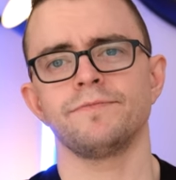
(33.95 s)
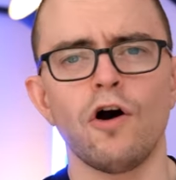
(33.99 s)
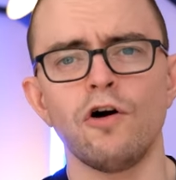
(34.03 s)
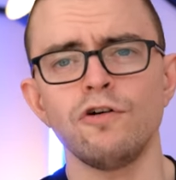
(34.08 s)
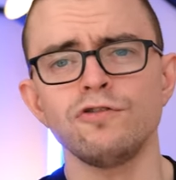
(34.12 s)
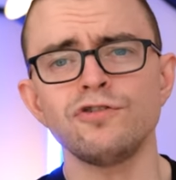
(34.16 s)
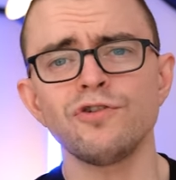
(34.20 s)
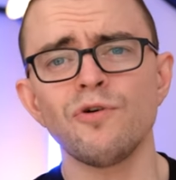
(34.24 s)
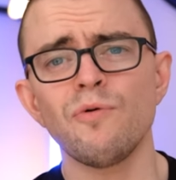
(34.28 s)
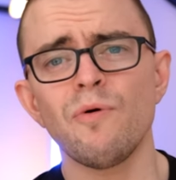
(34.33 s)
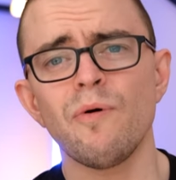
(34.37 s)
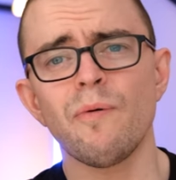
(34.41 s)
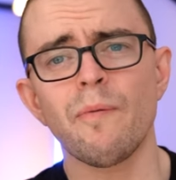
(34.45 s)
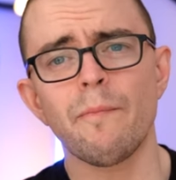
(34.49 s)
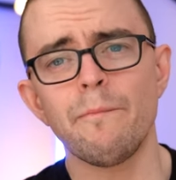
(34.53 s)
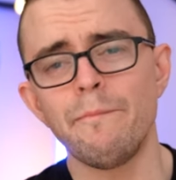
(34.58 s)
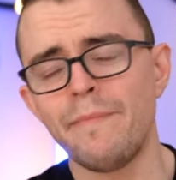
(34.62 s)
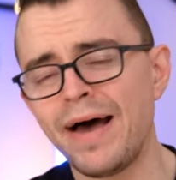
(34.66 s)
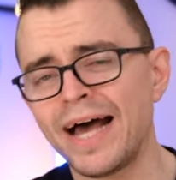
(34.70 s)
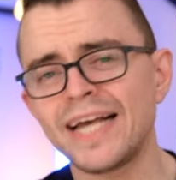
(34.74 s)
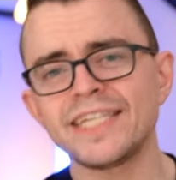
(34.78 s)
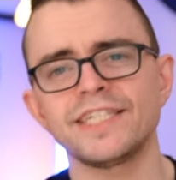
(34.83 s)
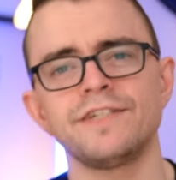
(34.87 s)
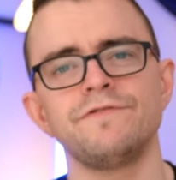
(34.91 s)
Also,
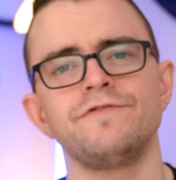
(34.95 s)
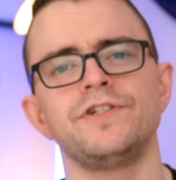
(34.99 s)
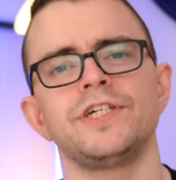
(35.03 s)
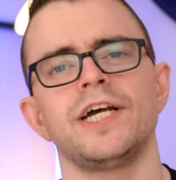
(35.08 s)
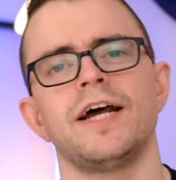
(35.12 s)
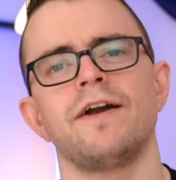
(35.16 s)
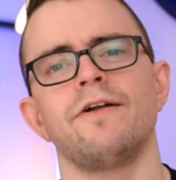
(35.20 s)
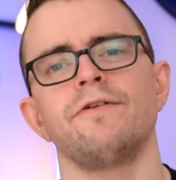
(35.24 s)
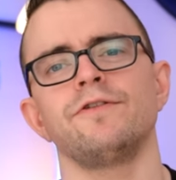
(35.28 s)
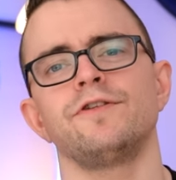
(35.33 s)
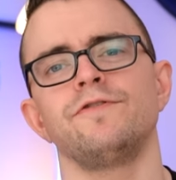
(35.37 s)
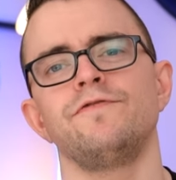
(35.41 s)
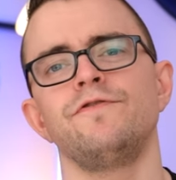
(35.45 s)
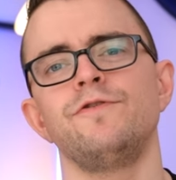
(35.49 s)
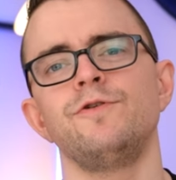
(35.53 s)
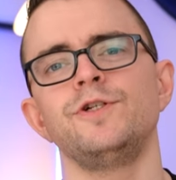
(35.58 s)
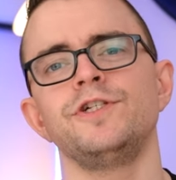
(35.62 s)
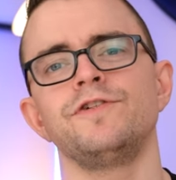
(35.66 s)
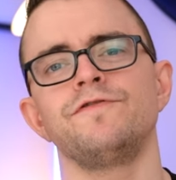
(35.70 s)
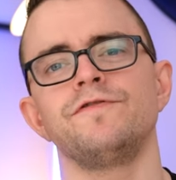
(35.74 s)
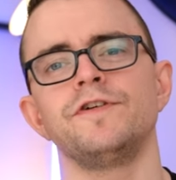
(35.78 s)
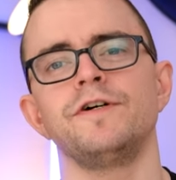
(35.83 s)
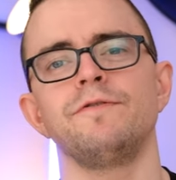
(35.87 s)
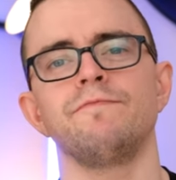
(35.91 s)
massive shout out to
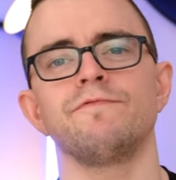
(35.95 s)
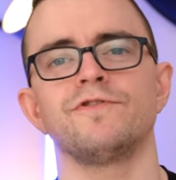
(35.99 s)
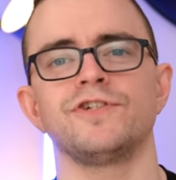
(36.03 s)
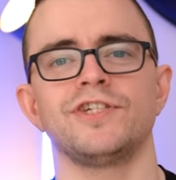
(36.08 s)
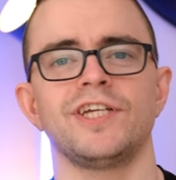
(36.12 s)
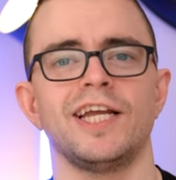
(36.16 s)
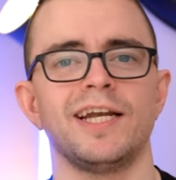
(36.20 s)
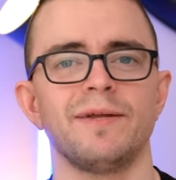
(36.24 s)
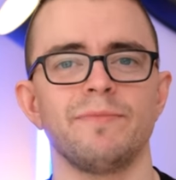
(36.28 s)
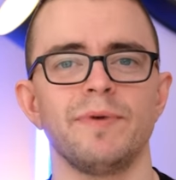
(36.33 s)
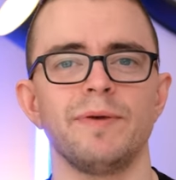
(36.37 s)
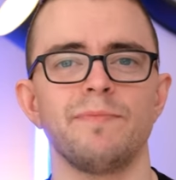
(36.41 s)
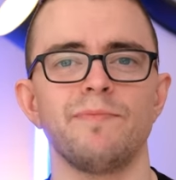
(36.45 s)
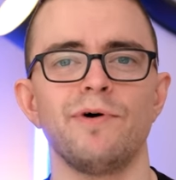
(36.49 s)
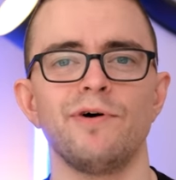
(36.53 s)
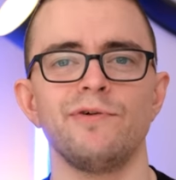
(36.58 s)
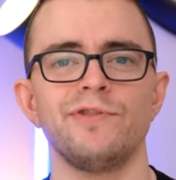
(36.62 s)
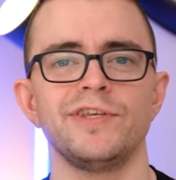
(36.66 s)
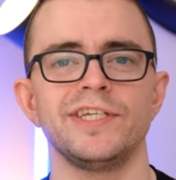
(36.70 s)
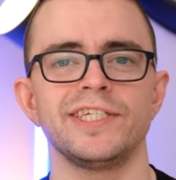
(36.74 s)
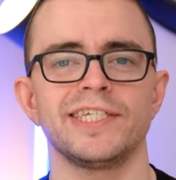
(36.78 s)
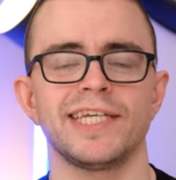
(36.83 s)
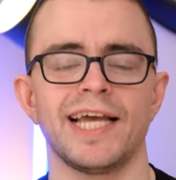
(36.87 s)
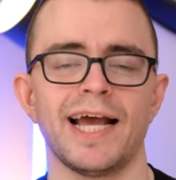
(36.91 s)
Fujifilm for sending me
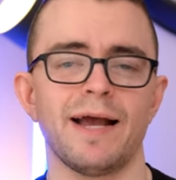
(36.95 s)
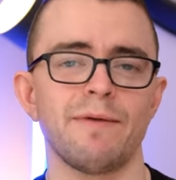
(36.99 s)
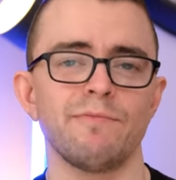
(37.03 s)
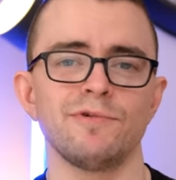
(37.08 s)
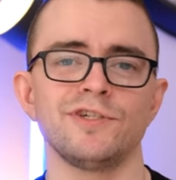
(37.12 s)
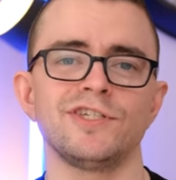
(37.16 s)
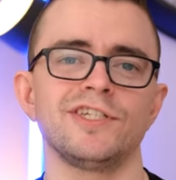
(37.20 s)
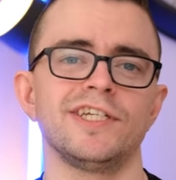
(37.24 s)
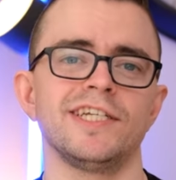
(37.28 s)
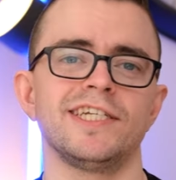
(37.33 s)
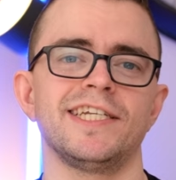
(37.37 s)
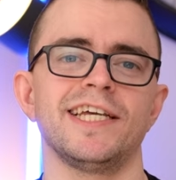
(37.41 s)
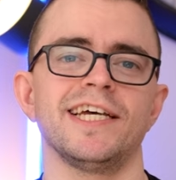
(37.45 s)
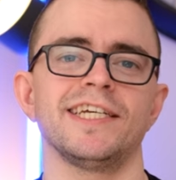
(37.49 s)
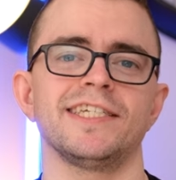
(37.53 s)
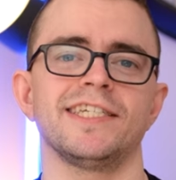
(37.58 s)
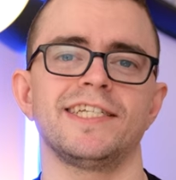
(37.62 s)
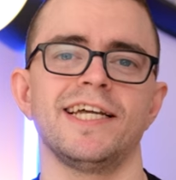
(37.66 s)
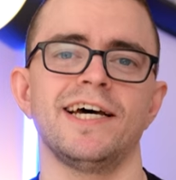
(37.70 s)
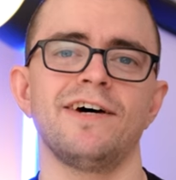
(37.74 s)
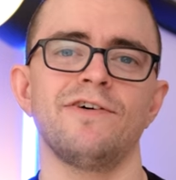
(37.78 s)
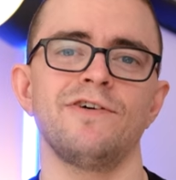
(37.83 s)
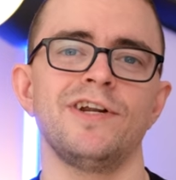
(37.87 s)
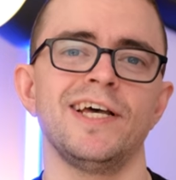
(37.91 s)
both these cameras to
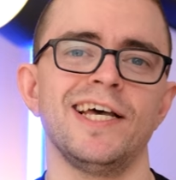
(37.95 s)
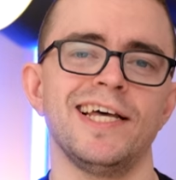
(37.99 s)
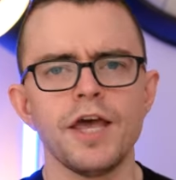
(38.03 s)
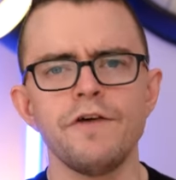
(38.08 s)
test out.